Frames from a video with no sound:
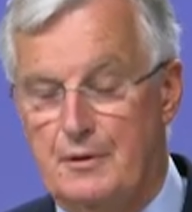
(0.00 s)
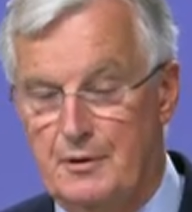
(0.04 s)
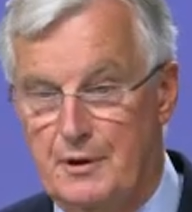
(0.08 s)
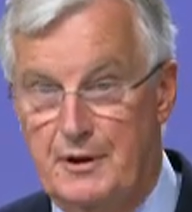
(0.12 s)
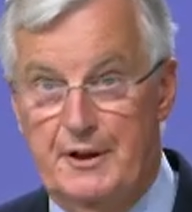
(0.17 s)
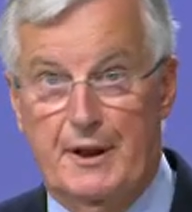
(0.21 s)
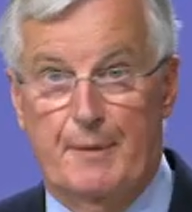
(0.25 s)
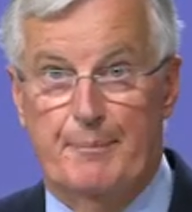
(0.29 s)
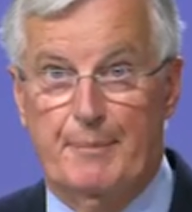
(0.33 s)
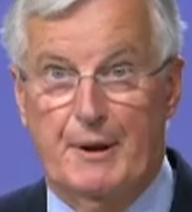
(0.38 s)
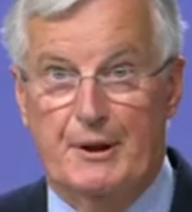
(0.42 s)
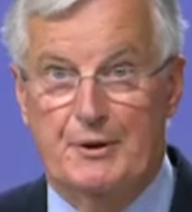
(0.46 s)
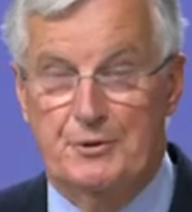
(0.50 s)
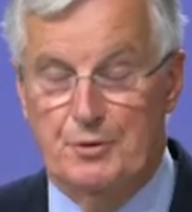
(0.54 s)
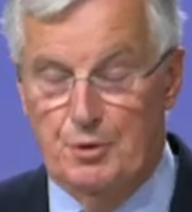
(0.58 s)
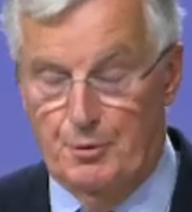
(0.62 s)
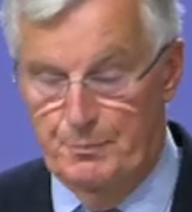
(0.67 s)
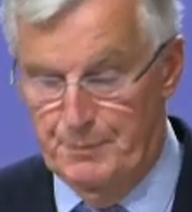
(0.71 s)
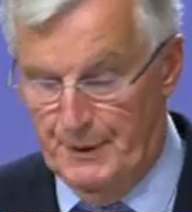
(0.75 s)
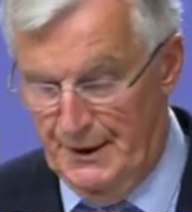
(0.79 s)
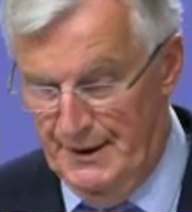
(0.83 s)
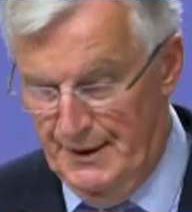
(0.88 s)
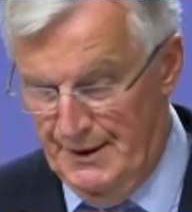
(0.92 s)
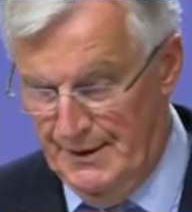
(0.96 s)
which
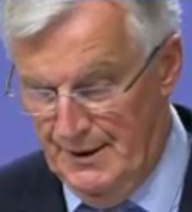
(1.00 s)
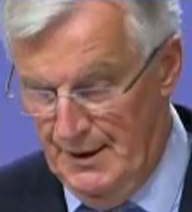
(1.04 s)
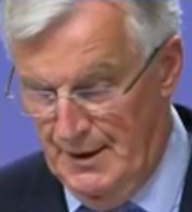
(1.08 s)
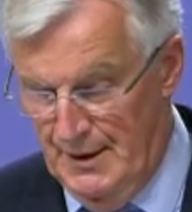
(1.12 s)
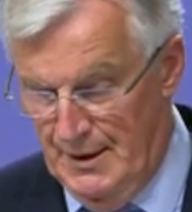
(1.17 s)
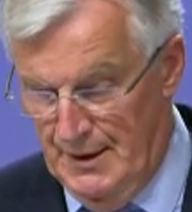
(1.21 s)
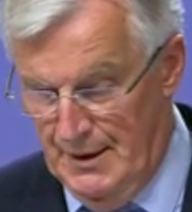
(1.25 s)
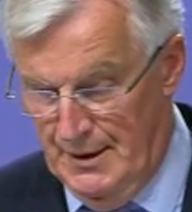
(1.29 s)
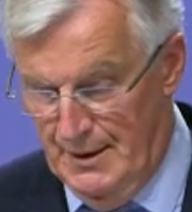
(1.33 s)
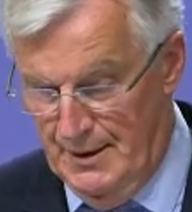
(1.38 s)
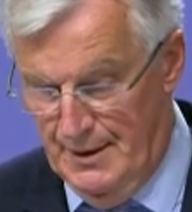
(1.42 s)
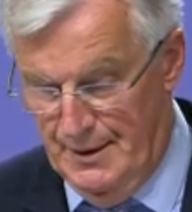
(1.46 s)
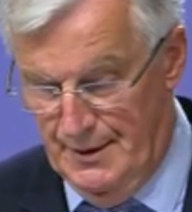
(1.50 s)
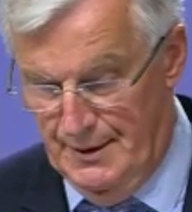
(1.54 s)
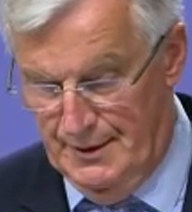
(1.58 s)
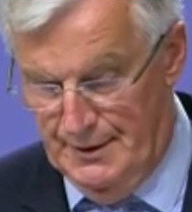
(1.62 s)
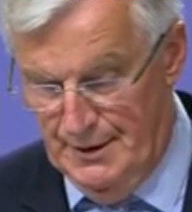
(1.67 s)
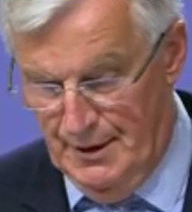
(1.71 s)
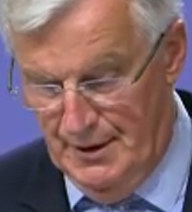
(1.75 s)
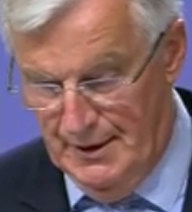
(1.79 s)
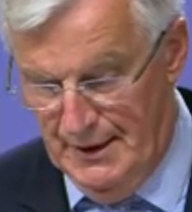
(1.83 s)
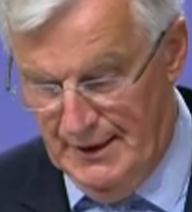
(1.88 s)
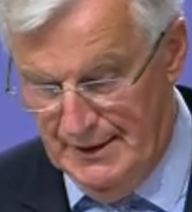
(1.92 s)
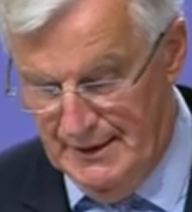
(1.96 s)
uh, we
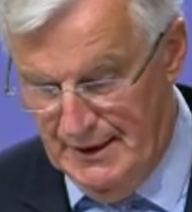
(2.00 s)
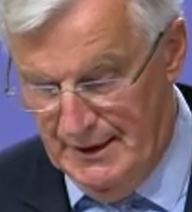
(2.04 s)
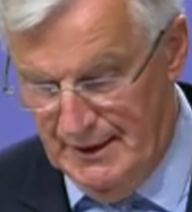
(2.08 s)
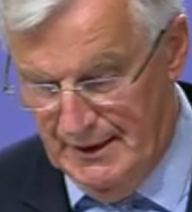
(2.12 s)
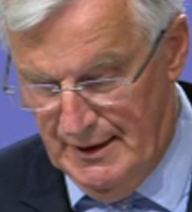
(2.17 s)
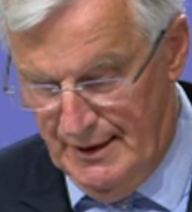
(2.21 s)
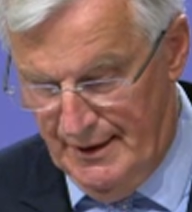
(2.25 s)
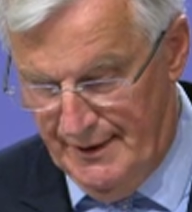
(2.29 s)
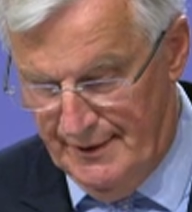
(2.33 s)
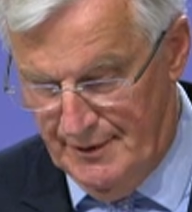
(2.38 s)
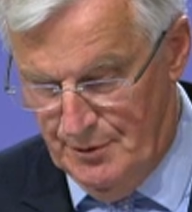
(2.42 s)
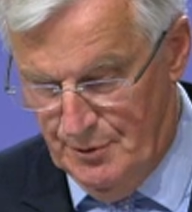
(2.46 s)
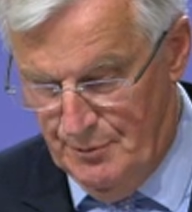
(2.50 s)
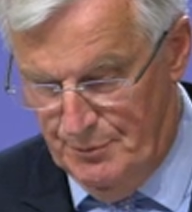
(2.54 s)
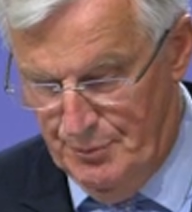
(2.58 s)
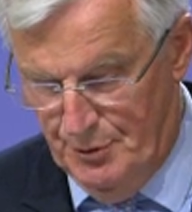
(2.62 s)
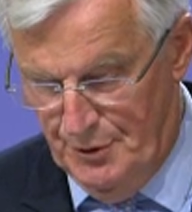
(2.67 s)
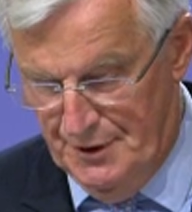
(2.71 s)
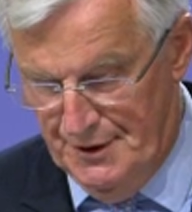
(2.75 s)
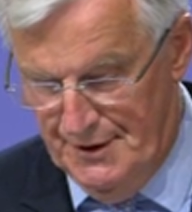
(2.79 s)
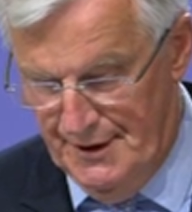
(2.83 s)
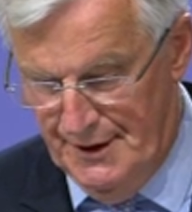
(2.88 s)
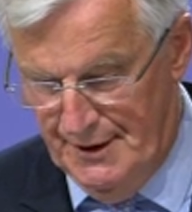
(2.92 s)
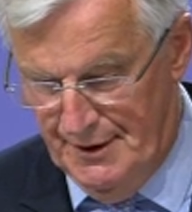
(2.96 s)
agreed
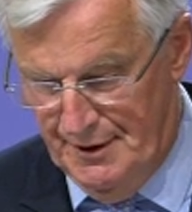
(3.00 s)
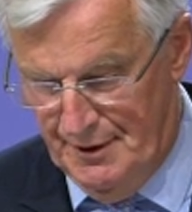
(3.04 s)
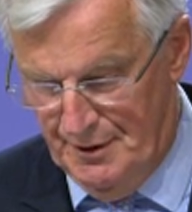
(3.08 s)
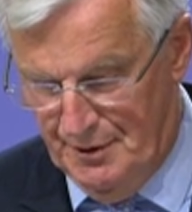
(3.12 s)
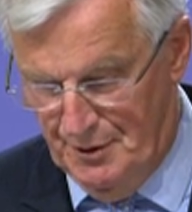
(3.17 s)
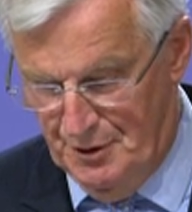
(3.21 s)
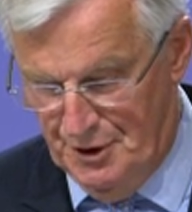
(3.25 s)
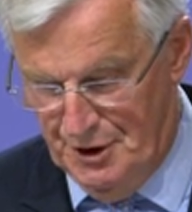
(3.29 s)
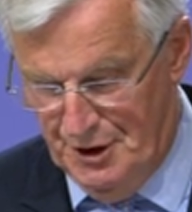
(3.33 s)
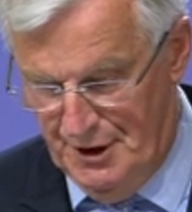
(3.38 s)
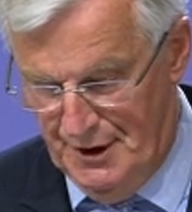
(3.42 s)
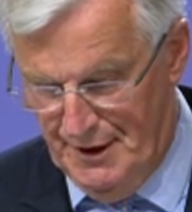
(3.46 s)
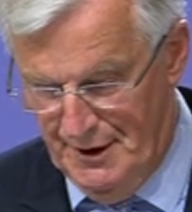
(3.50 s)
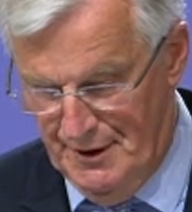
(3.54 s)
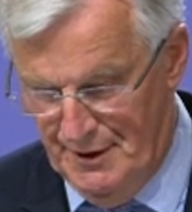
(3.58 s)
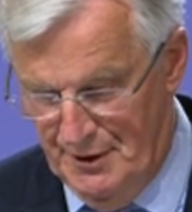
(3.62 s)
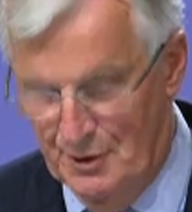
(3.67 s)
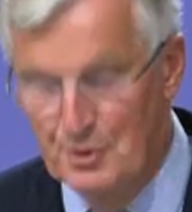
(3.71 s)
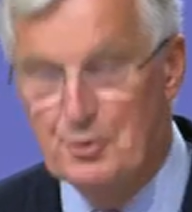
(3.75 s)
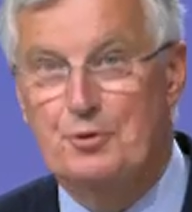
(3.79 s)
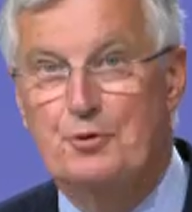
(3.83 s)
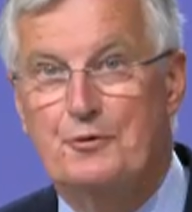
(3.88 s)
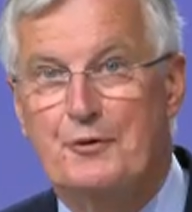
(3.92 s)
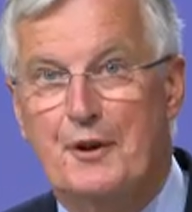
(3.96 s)

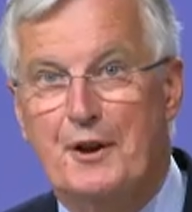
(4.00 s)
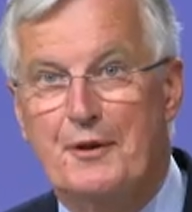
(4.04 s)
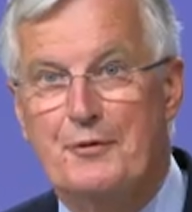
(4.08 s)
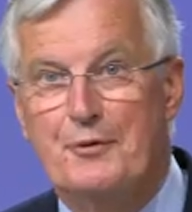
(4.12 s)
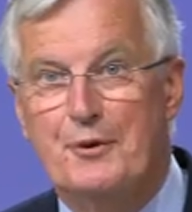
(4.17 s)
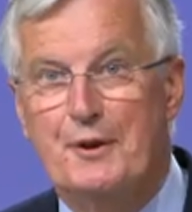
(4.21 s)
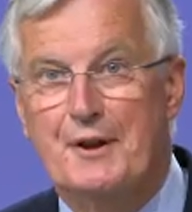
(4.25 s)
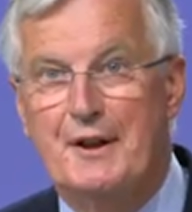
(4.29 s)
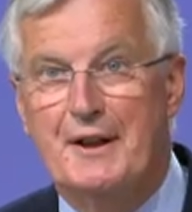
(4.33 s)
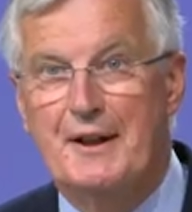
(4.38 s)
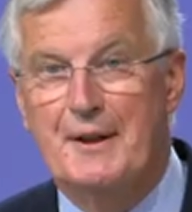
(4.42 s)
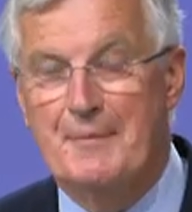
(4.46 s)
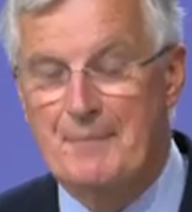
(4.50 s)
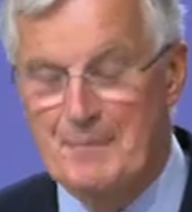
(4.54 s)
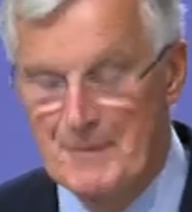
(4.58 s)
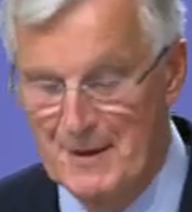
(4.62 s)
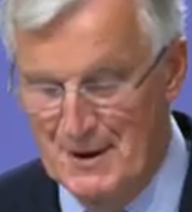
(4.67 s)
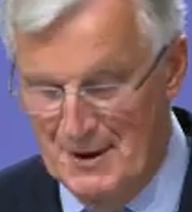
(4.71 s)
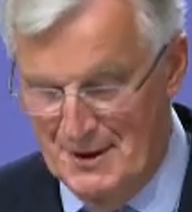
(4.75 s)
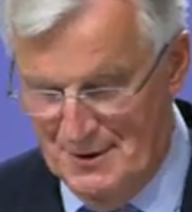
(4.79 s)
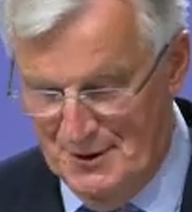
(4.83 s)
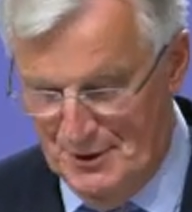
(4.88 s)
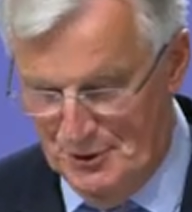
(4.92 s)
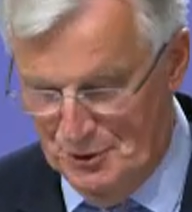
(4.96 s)
to, no
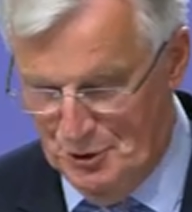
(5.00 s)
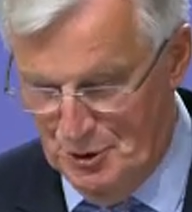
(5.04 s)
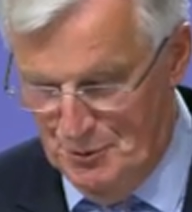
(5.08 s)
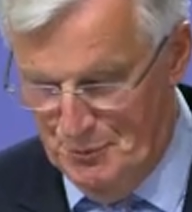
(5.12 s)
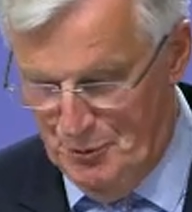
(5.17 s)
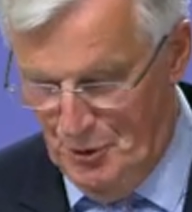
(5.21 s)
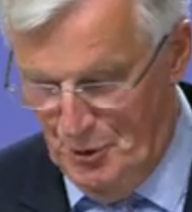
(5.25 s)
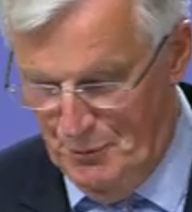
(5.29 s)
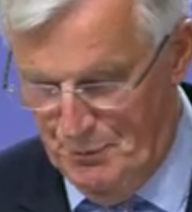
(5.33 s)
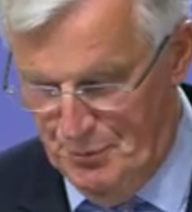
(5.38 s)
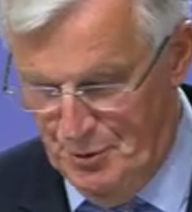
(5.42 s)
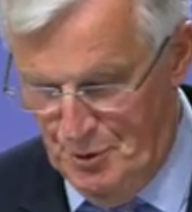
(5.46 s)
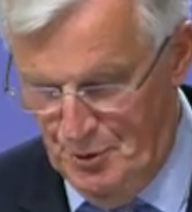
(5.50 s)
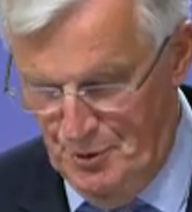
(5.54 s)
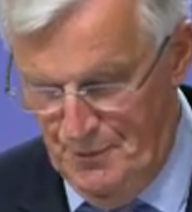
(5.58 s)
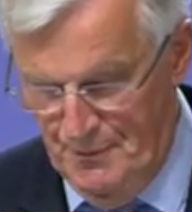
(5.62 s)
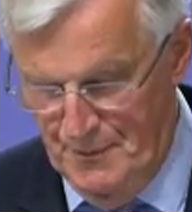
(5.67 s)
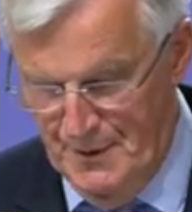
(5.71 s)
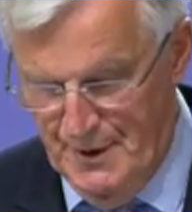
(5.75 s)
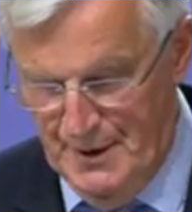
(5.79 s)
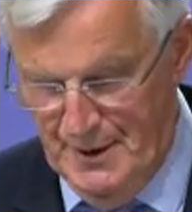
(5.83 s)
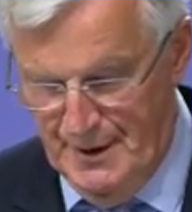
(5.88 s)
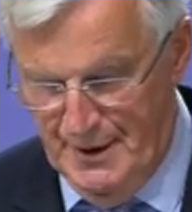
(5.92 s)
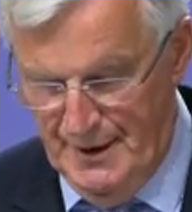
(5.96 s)
surprise, in the
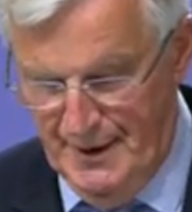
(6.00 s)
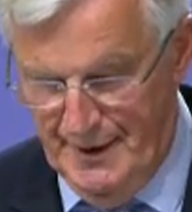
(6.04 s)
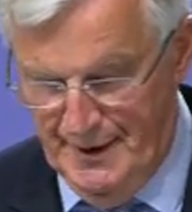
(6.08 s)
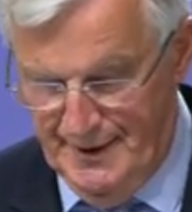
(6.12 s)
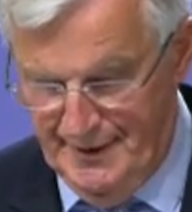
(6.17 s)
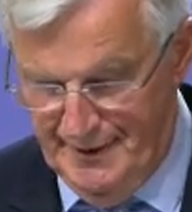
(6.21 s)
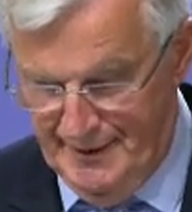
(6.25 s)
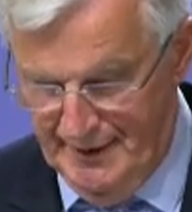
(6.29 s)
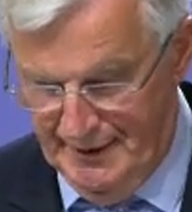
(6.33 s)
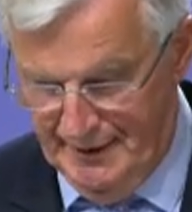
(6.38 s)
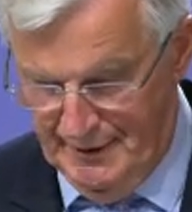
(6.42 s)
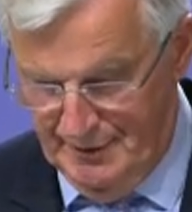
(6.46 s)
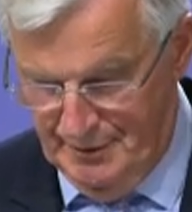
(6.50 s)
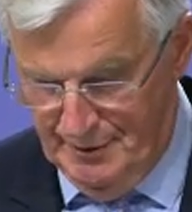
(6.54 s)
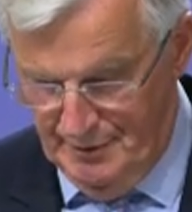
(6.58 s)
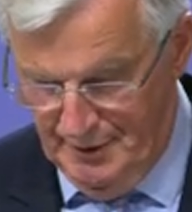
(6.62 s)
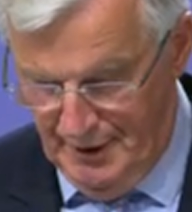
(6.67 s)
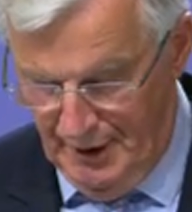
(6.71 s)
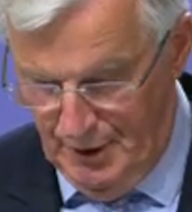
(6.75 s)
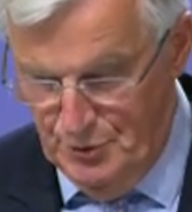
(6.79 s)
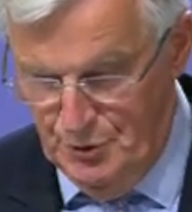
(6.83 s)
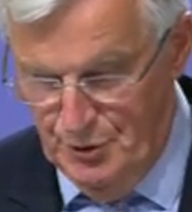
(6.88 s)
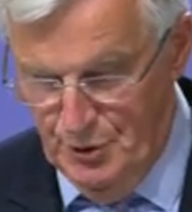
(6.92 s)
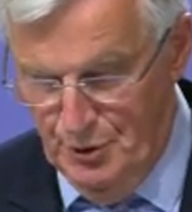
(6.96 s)
political
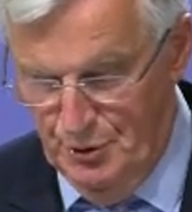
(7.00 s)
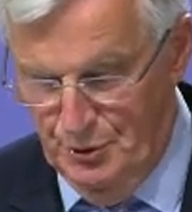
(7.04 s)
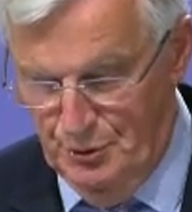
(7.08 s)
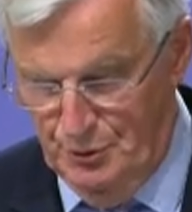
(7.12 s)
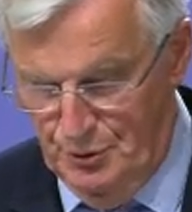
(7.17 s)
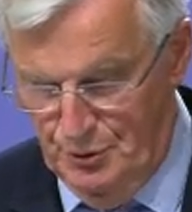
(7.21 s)
declaration, which